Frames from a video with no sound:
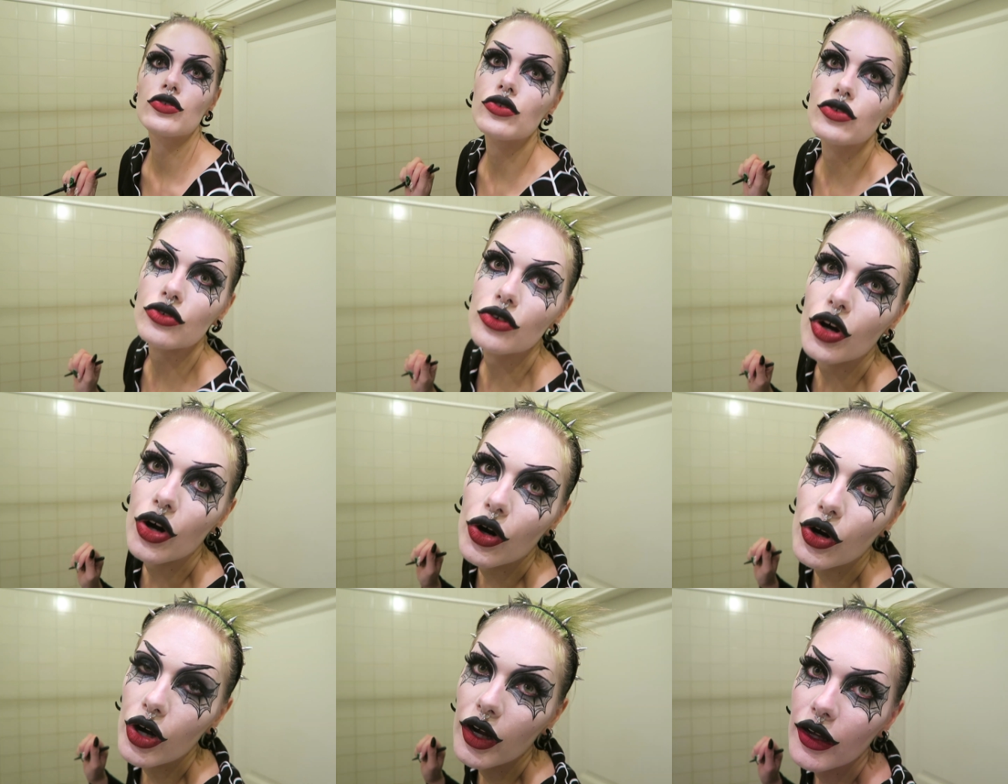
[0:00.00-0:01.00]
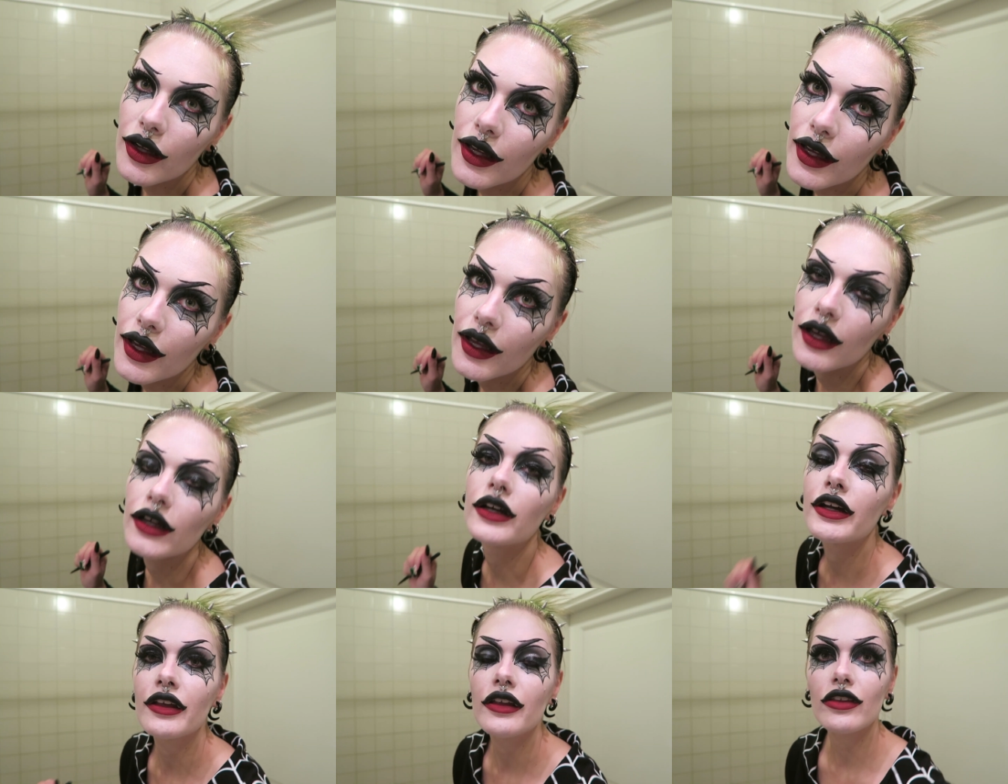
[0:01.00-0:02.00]
to draw
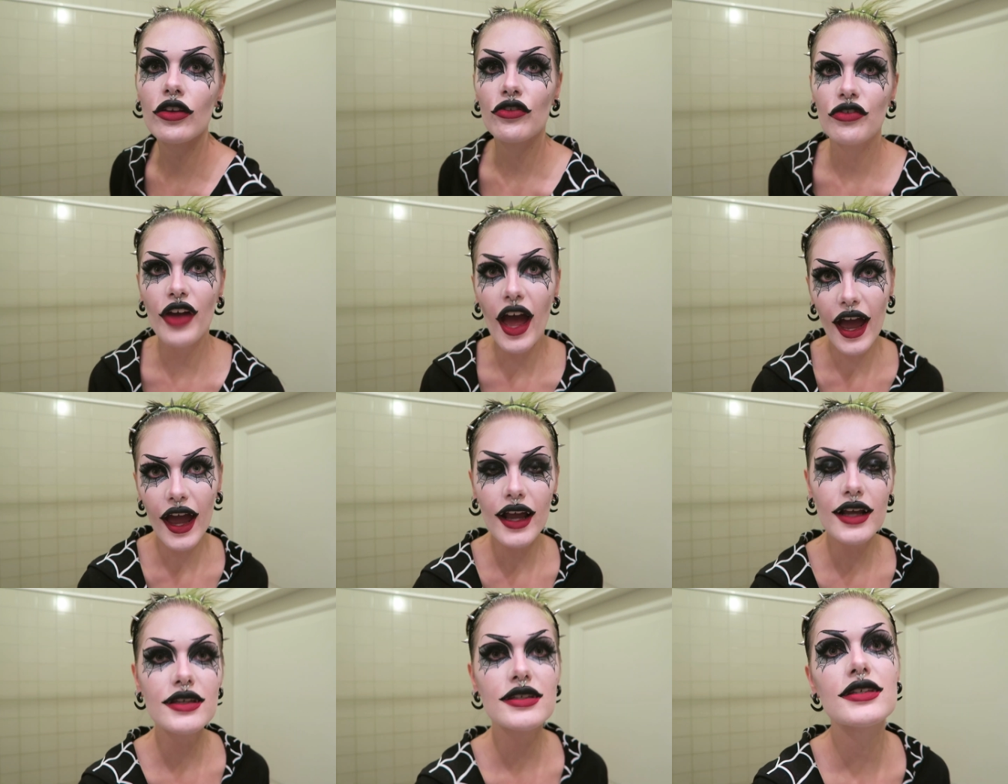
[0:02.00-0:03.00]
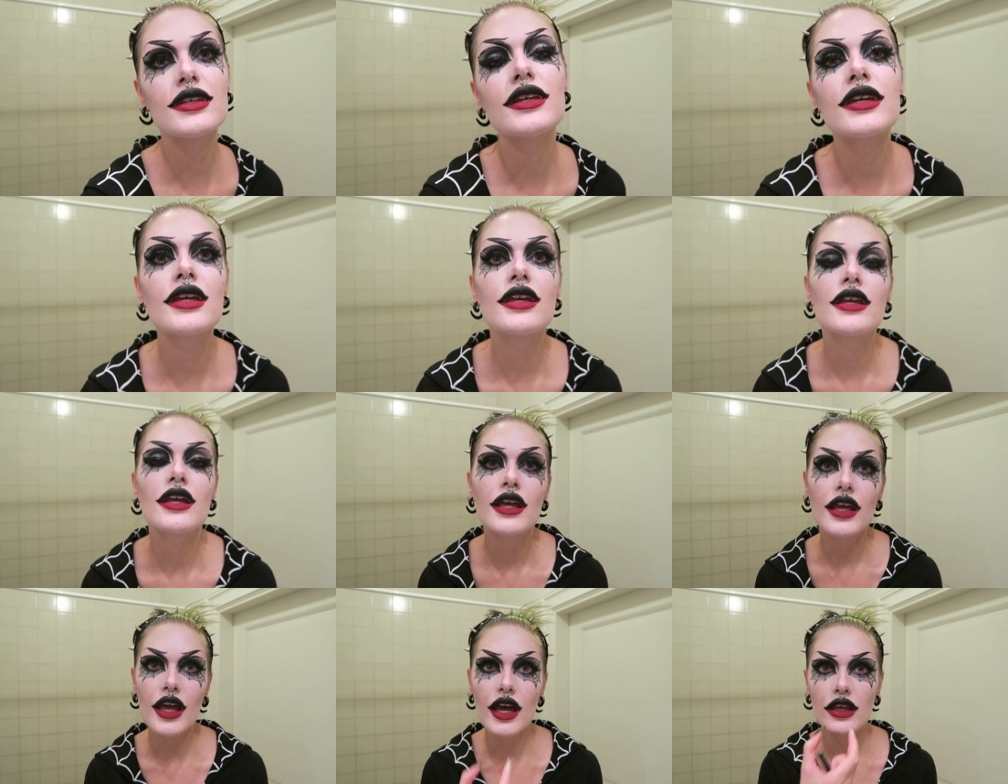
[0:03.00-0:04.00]
the fangs,
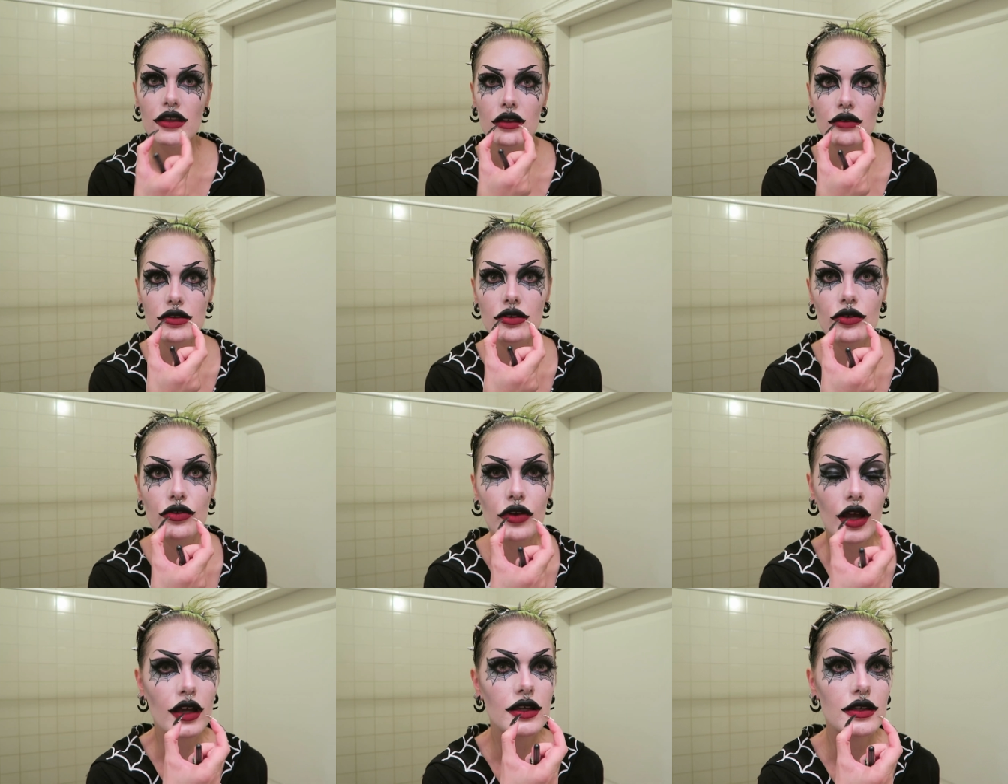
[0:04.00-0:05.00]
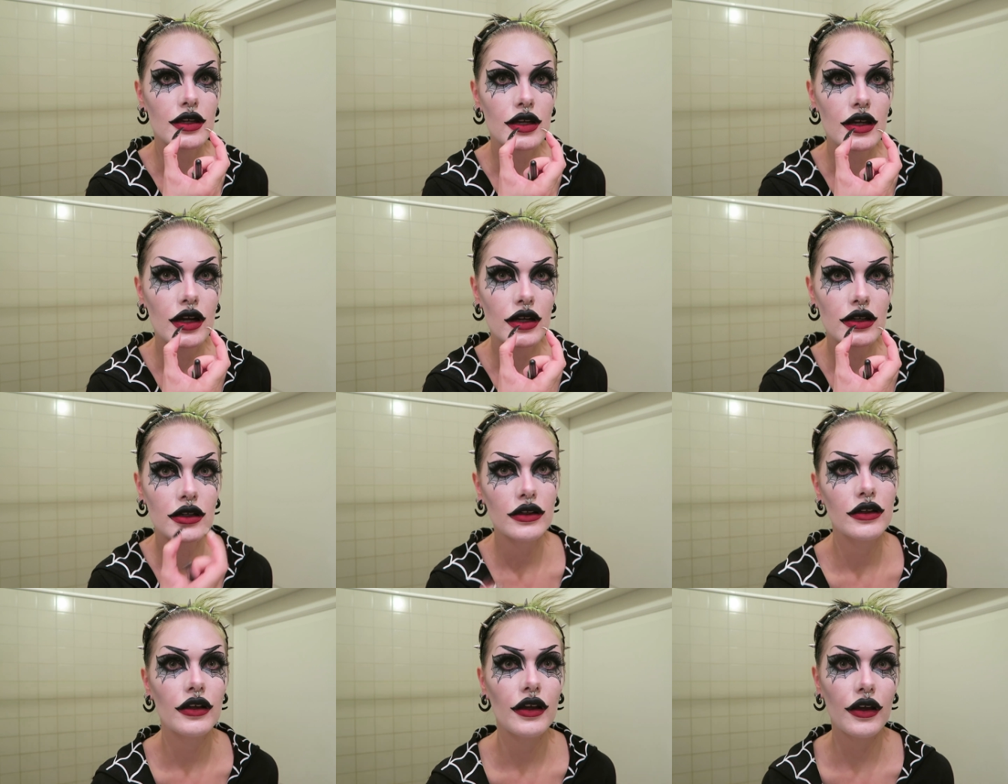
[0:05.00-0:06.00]
and it's gonna be two fangs here,
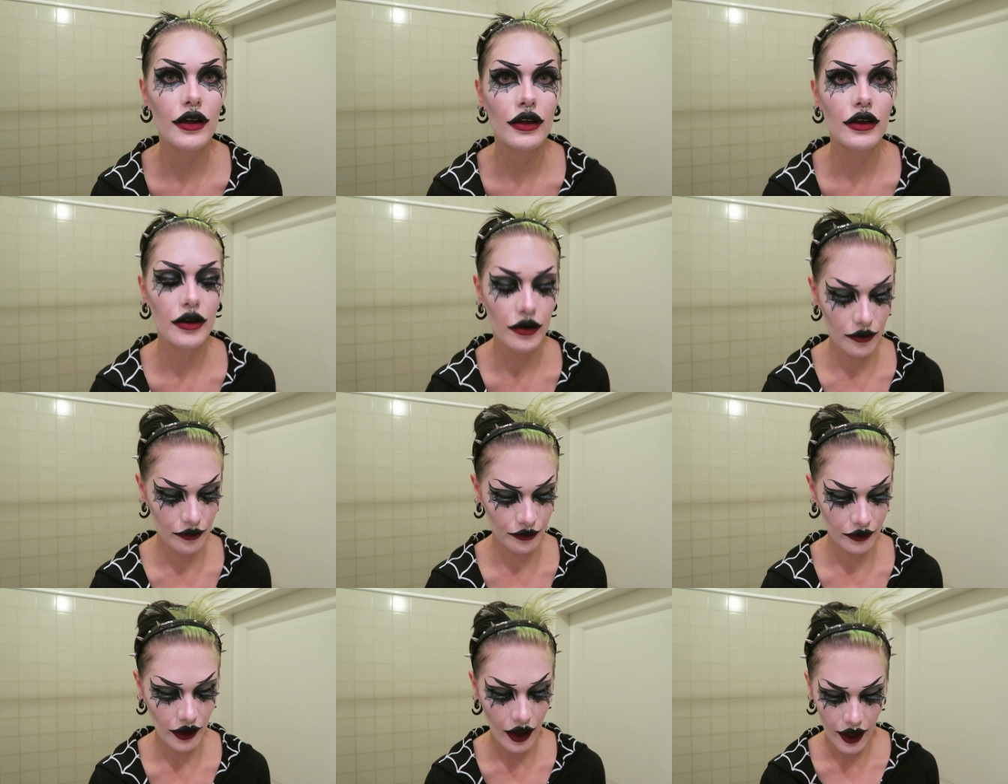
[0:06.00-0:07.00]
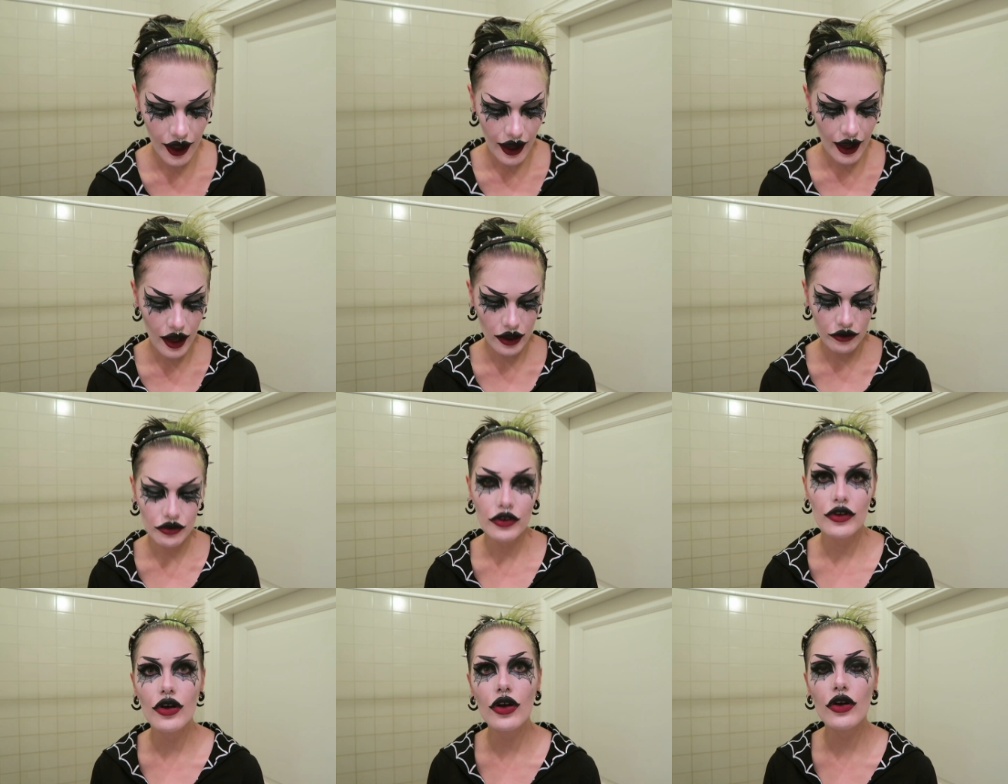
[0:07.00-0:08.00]
and for
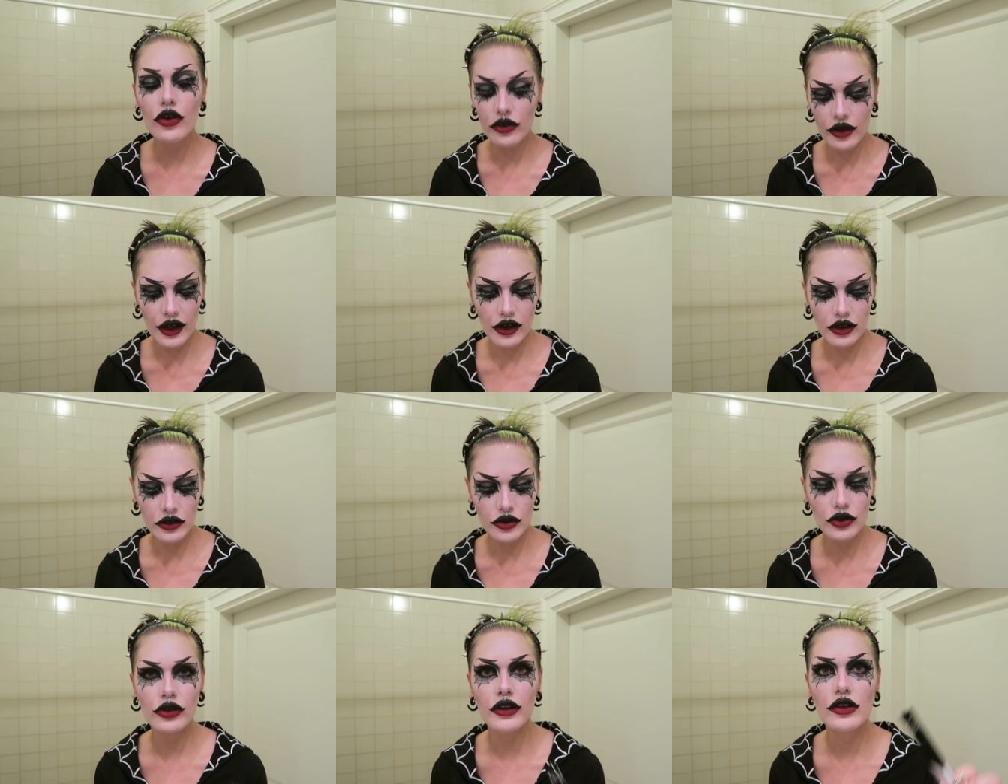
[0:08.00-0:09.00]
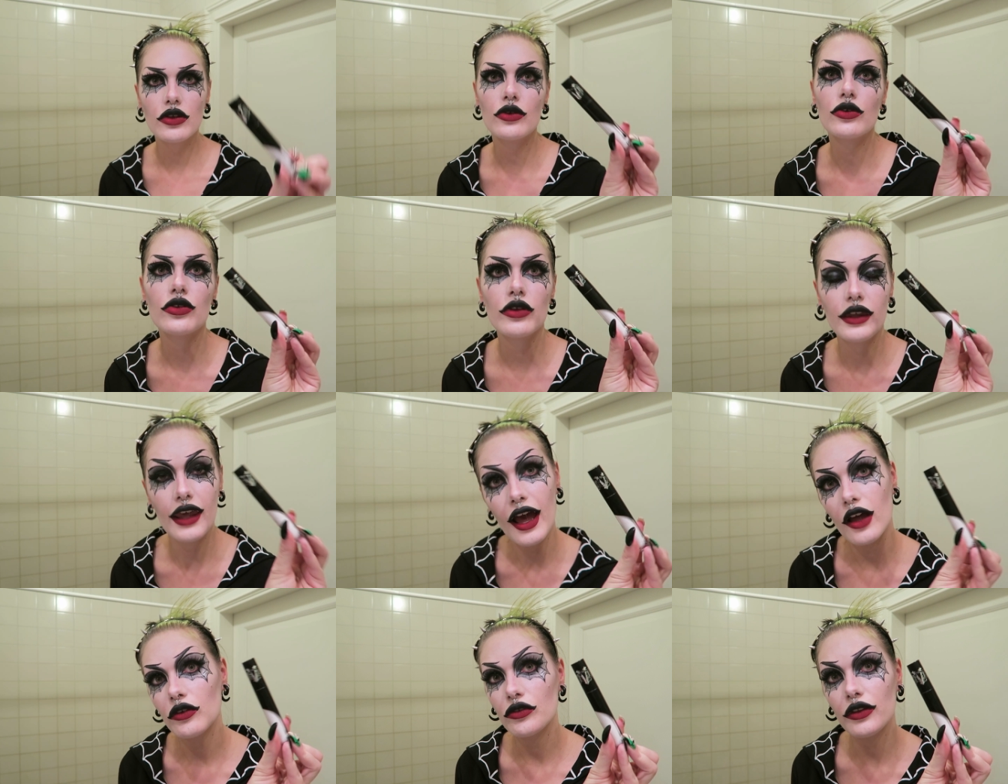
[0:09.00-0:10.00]
those I'm gonna draw then use
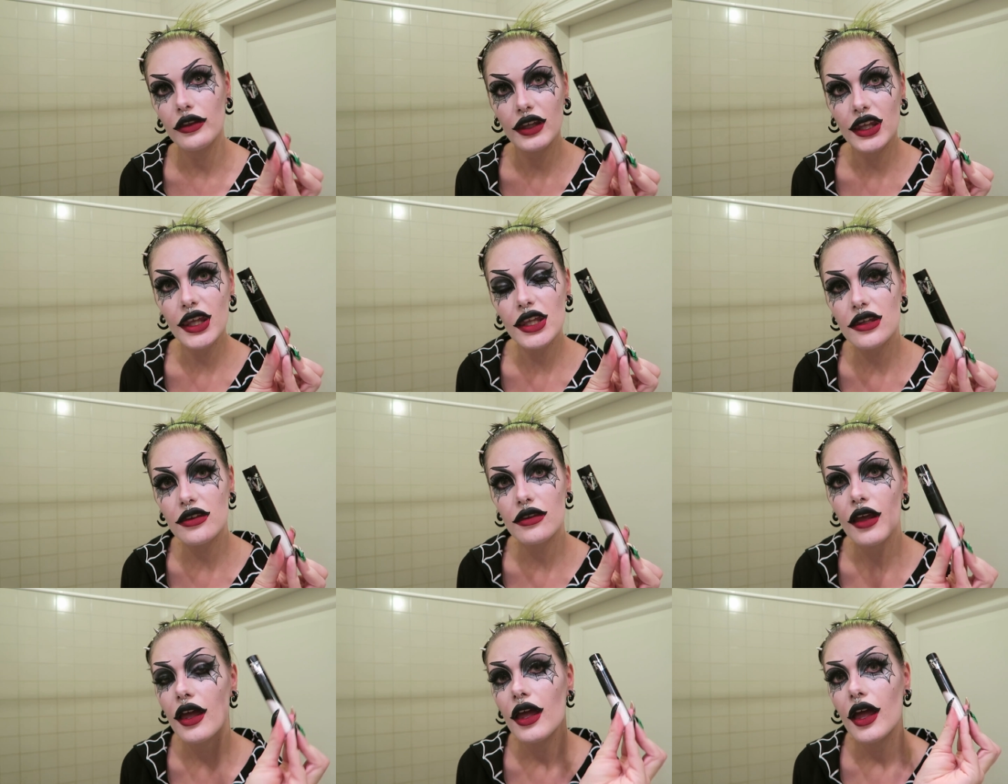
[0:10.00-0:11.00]
Kat Von D's